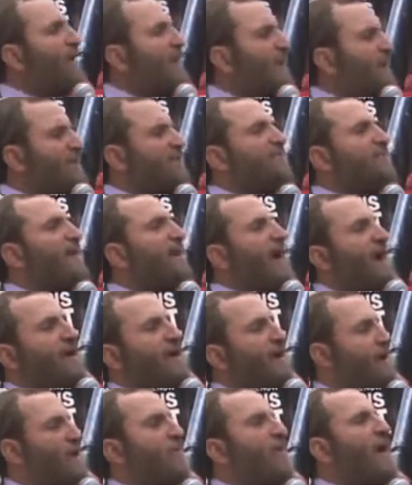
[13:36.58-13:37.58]
in Isfahan
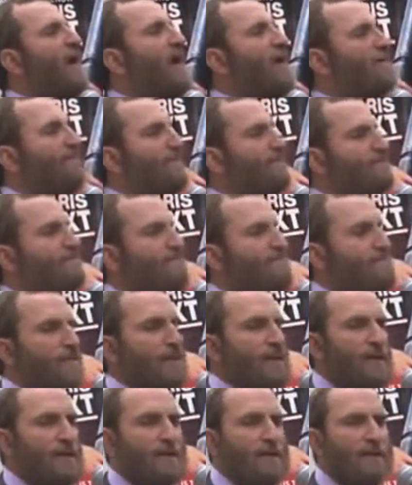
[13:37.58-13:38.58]
in Iran.
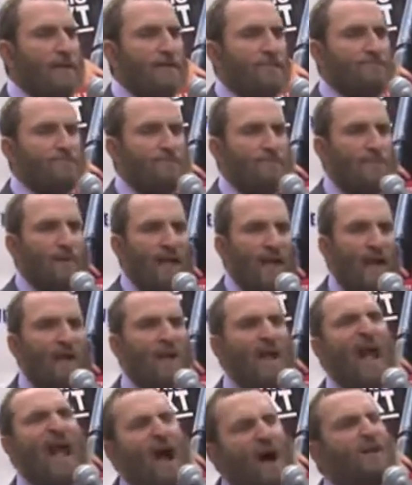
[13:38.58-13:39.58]
And
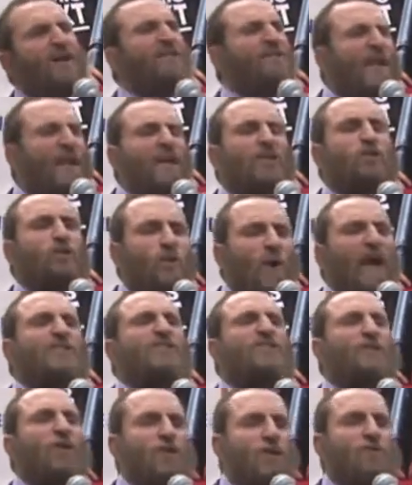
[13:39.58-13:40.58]
how did they
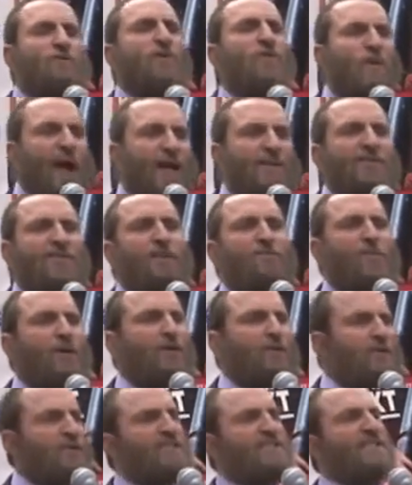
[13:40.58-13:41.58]
address the human rights
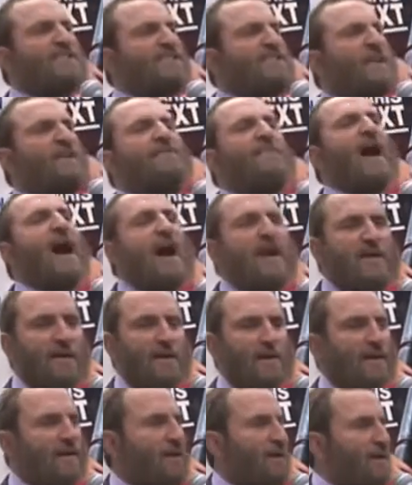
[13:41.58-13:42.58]
abuses, the savak
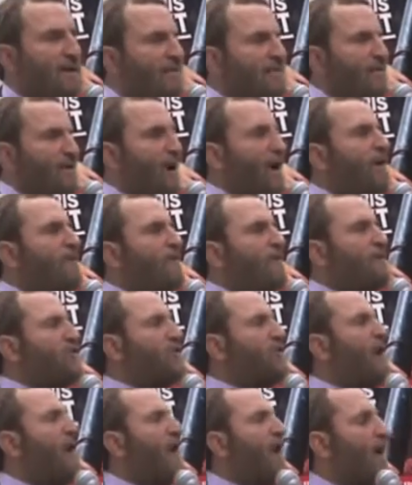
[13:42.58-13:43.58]
of the
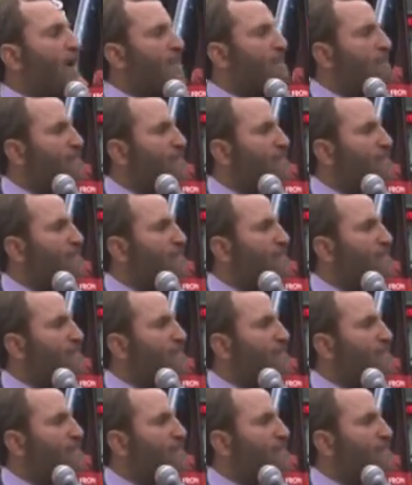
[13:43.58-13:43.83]
Shah?